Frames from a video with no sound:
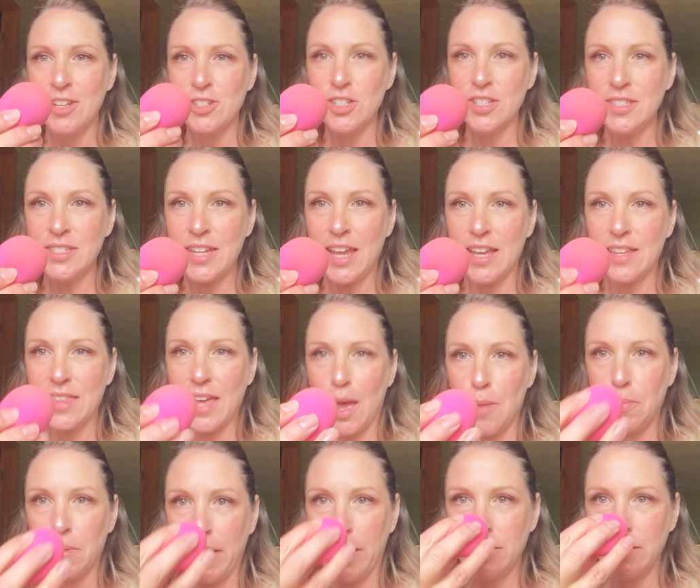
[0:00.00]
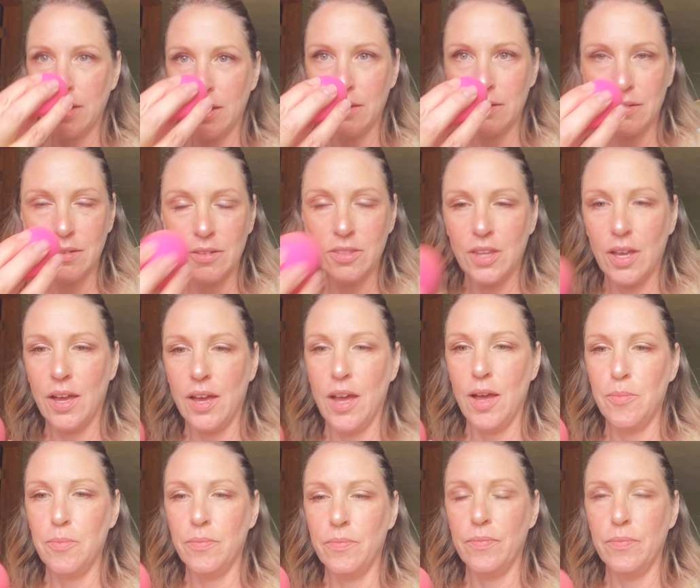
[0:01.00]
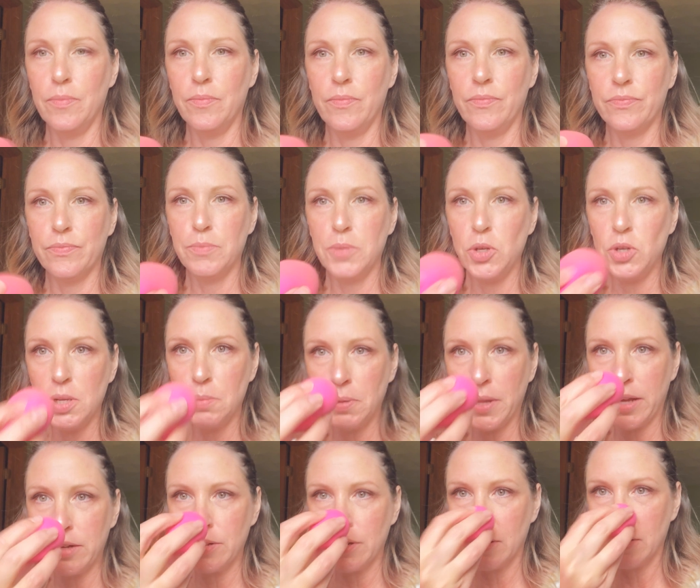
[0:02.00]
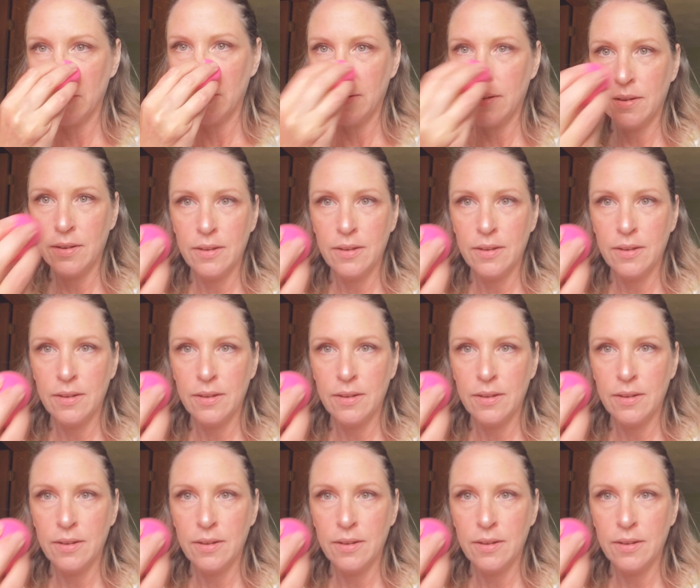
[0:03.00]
just take that blending, the beauty blender,